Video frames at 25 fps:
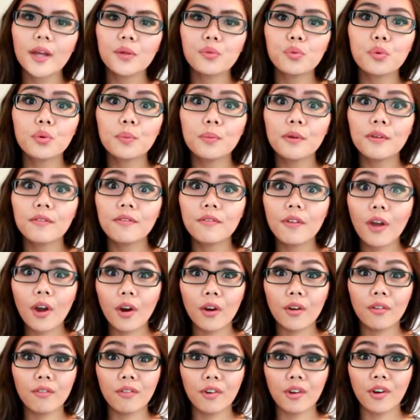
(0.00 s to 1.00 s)
it will be
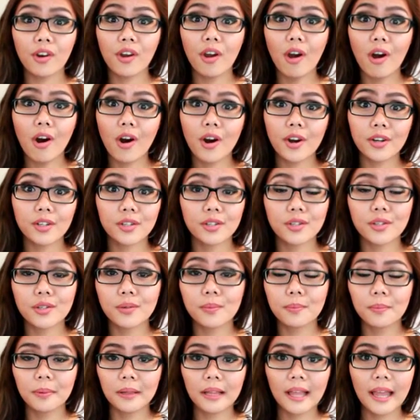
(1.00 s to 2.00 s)
very hard
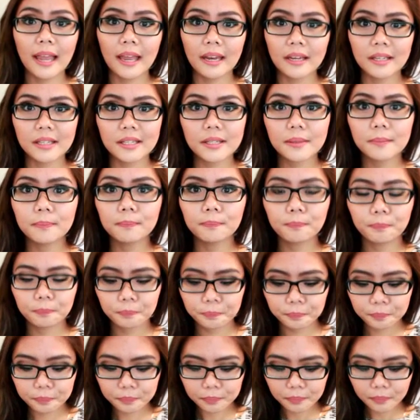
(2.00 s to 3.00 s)
to blend.
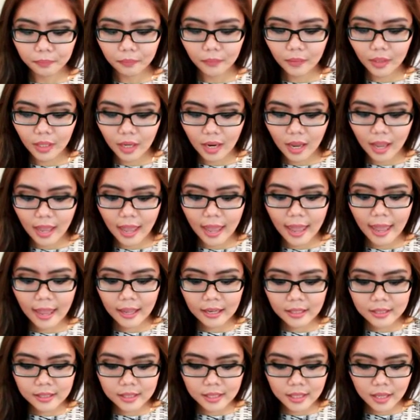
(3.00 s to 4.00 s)

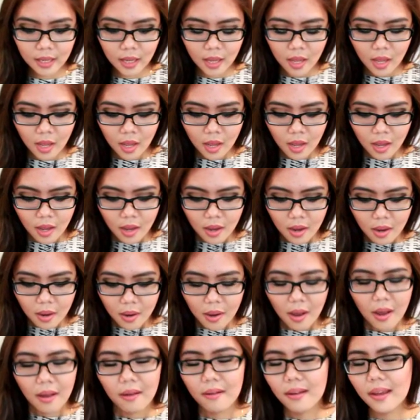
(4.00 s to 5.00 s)
And
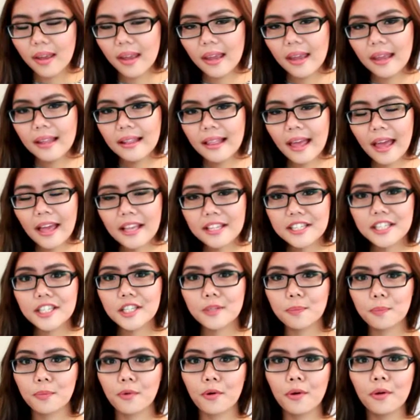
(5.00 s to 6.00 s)
it has
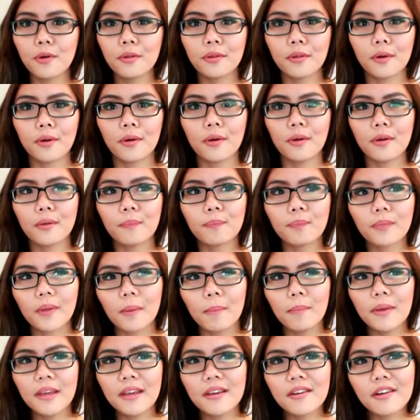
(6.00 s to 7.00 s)
its pro though,
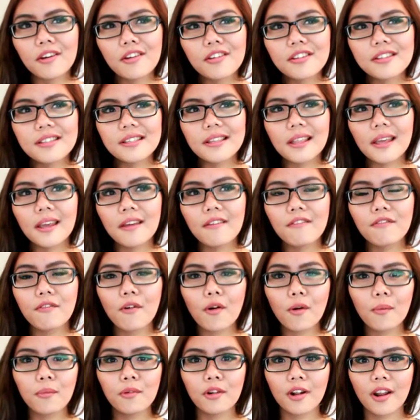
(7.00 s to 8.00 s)
because the
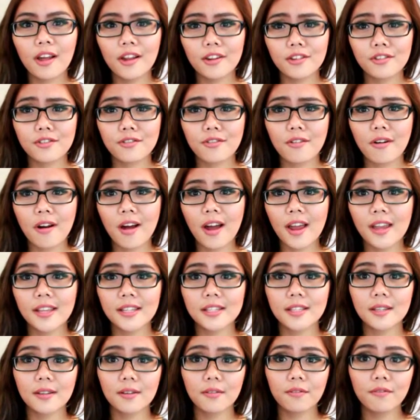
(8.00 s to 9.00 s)
formula
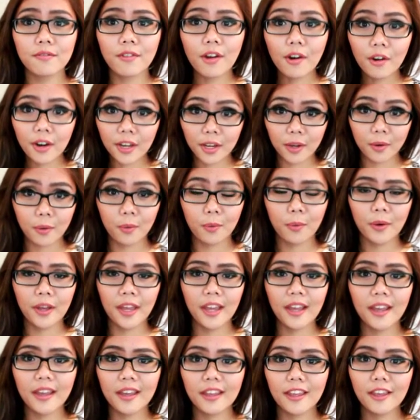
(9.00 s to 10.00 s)
dries very
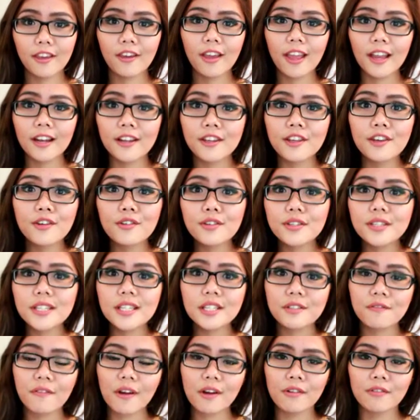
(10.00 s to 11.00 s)
quick. You can use
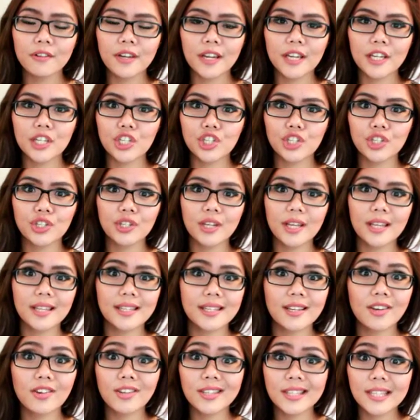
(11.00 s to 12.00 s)
this foundation
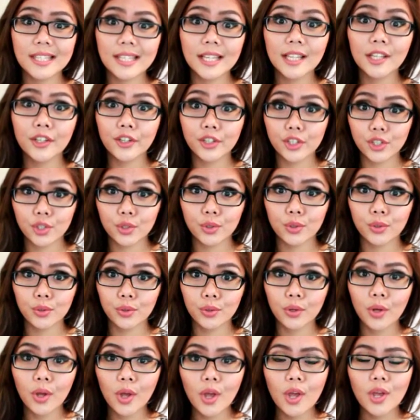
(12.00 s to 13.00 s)
as a concealer
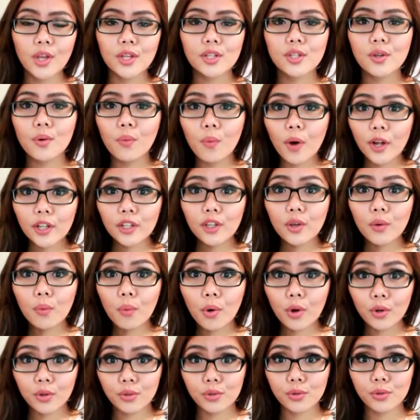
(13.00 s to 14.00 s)
too. So what you
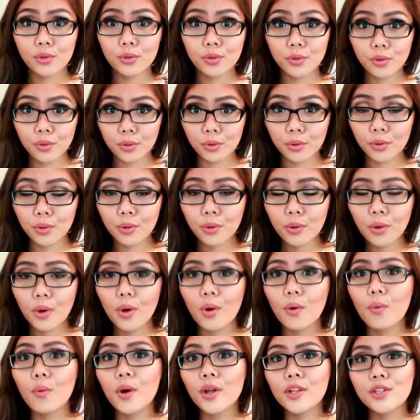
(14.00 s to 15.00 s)
want to do
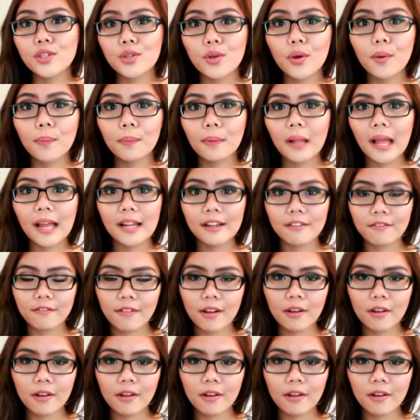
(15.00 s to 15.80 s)
once you apply the